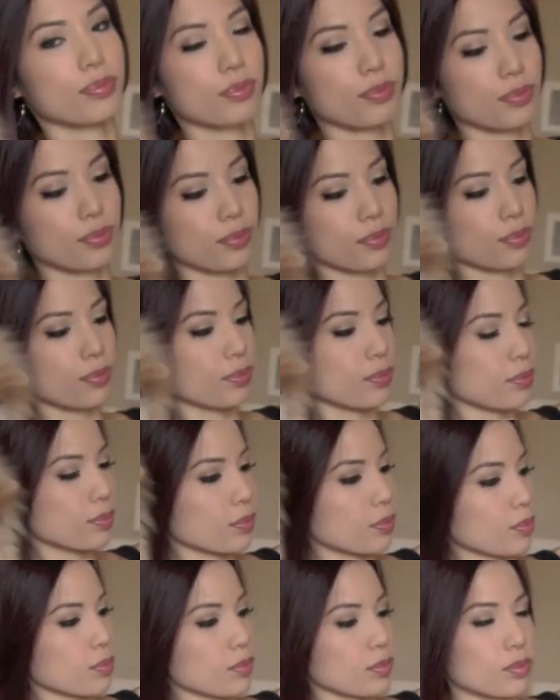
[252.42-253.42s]

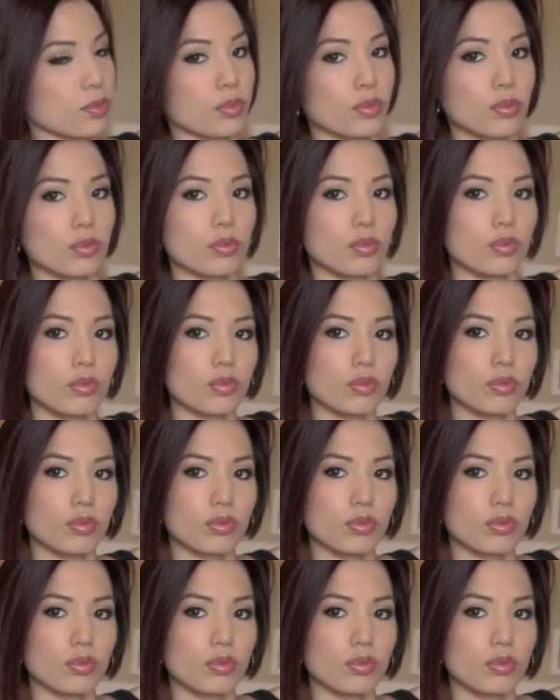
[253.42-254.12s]
Nothing is said.